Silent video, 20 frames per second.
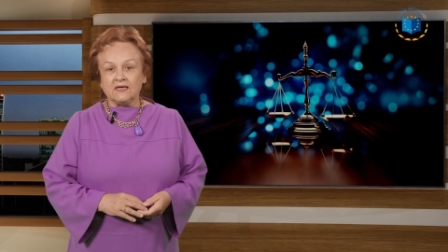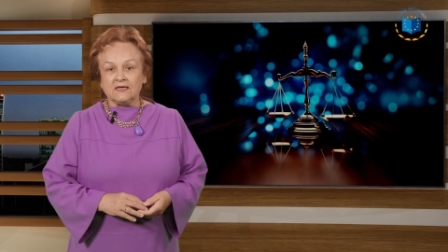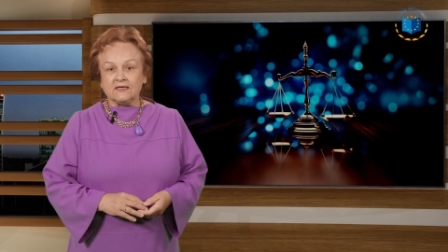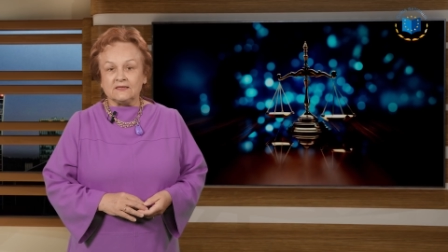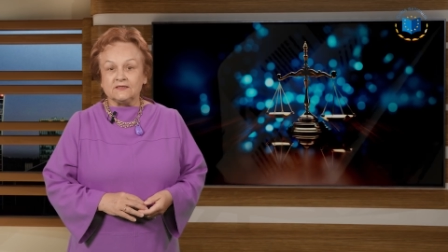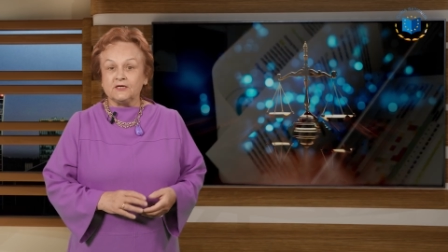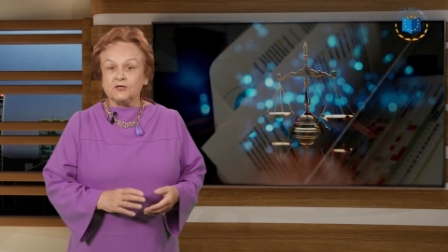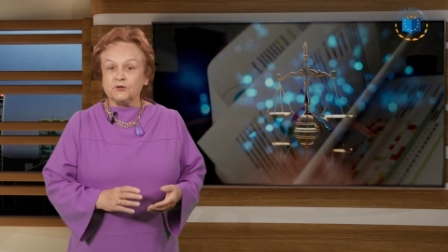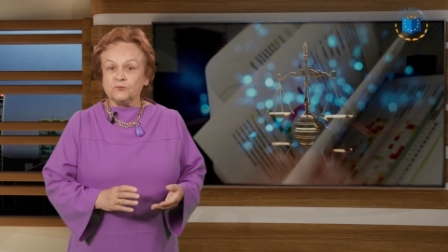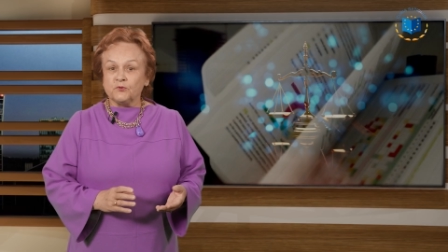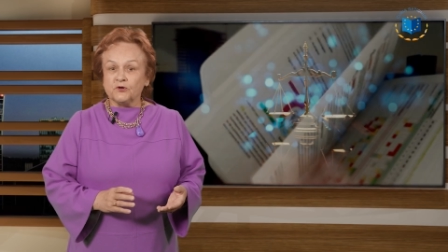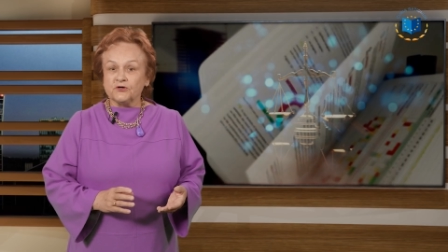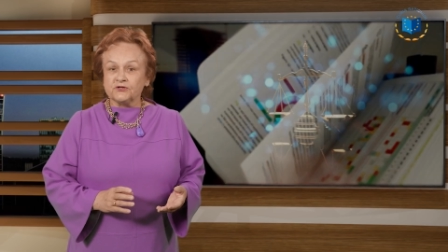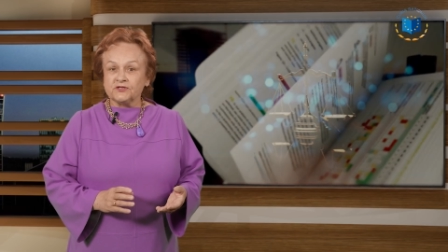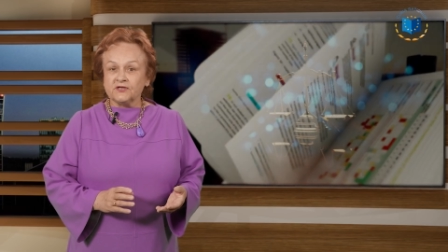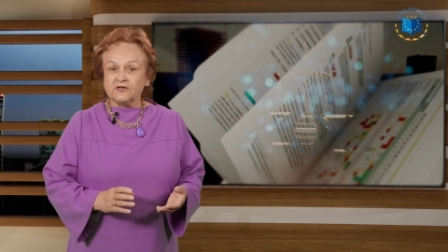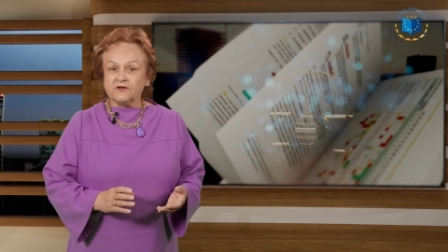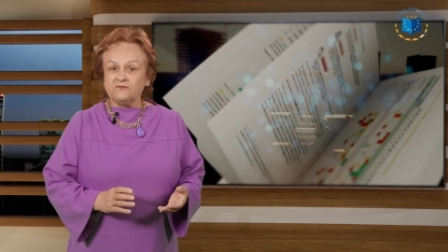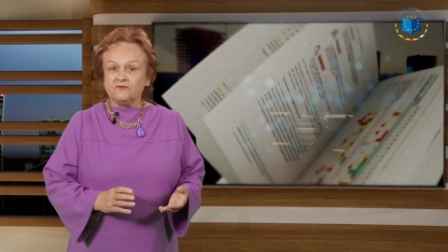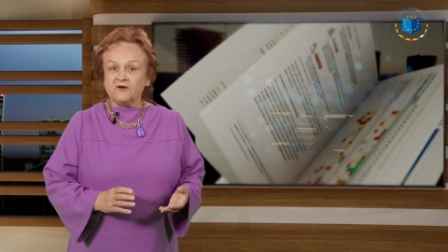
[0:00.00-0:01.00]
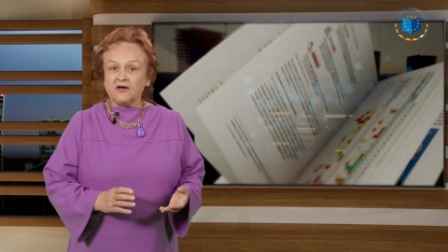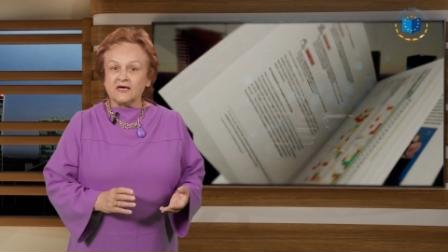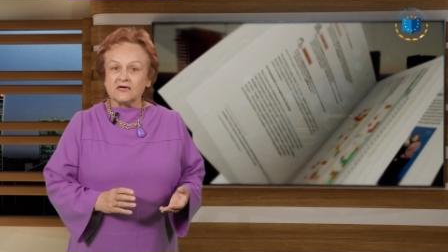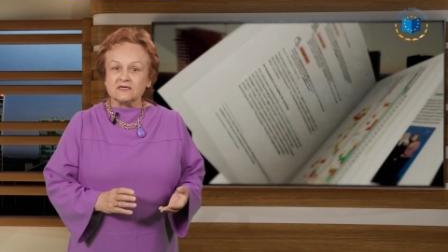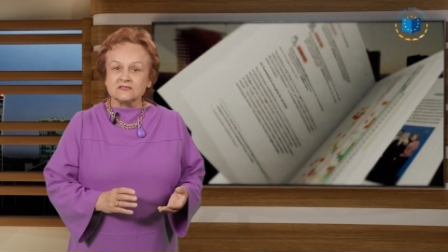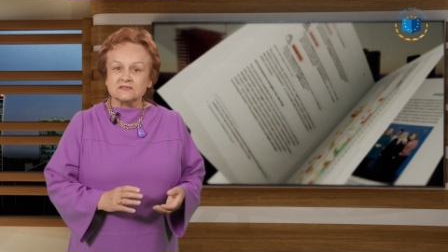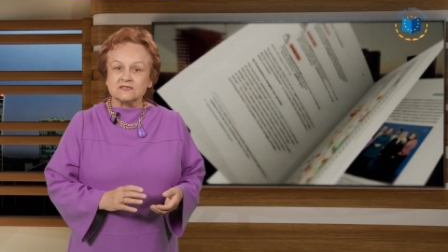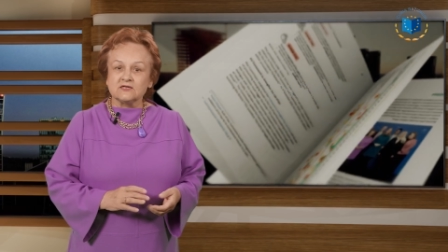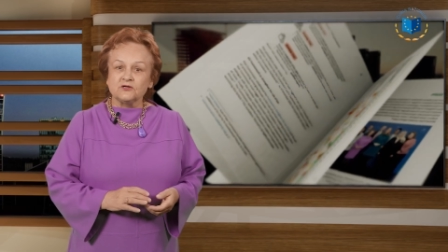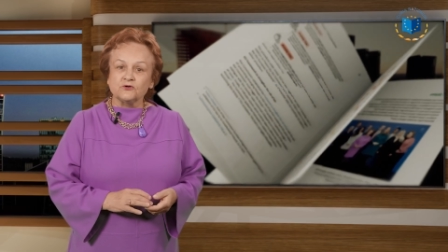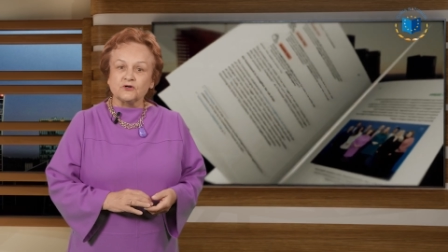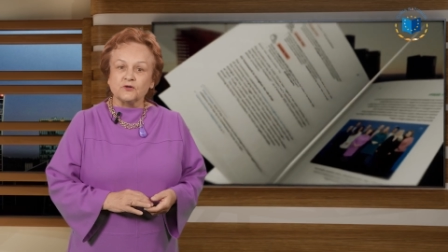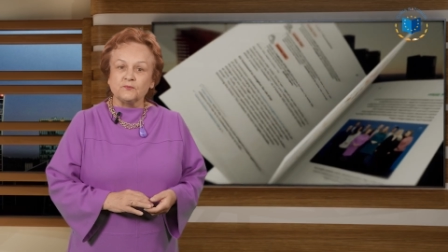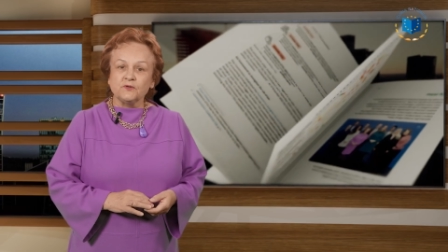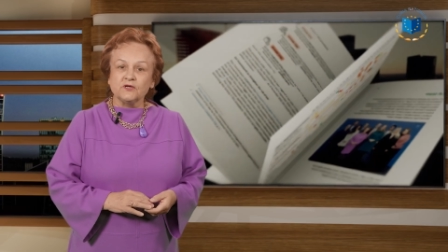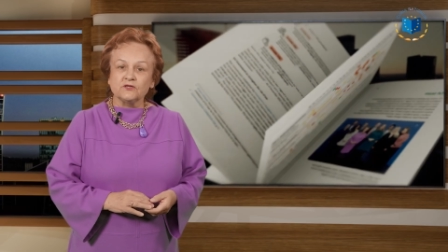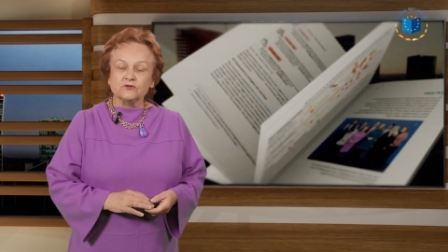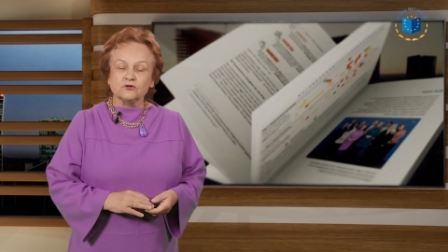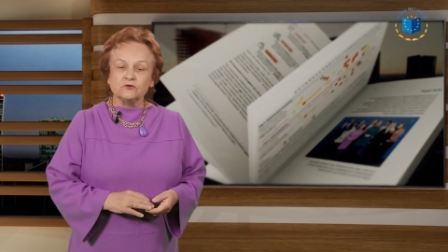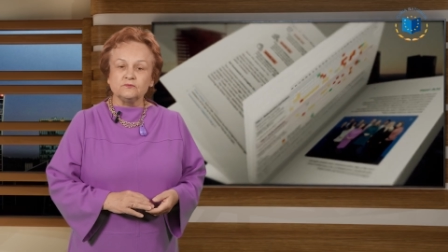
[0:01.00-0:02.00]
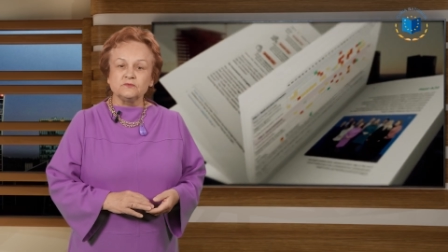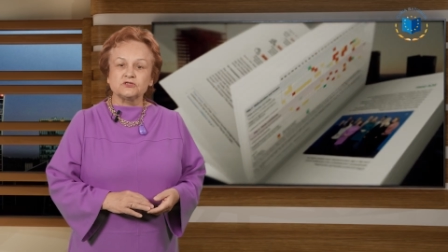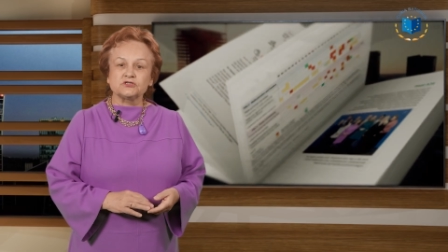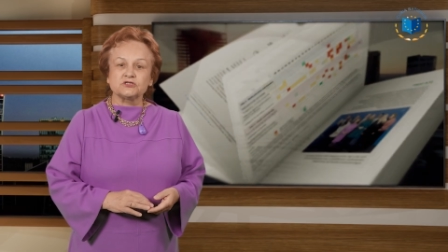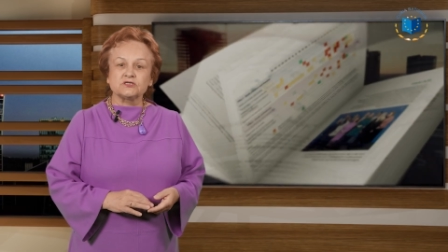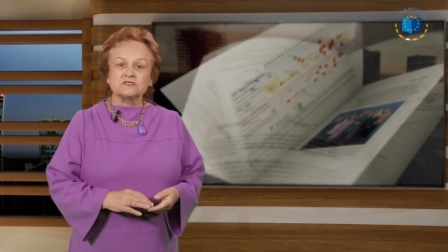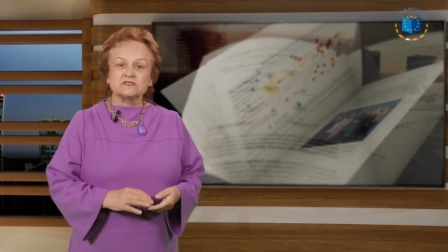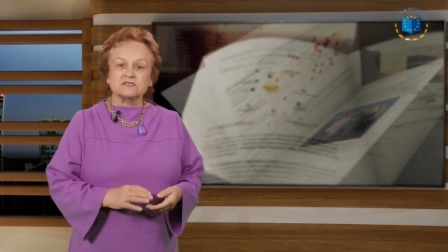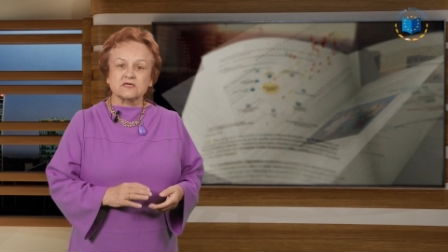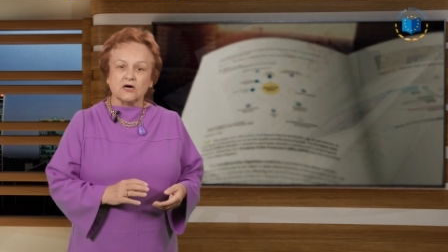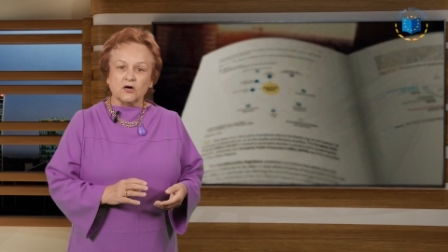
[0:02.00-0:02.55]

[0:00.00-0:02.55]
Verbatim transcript: The report reflects the European Commission's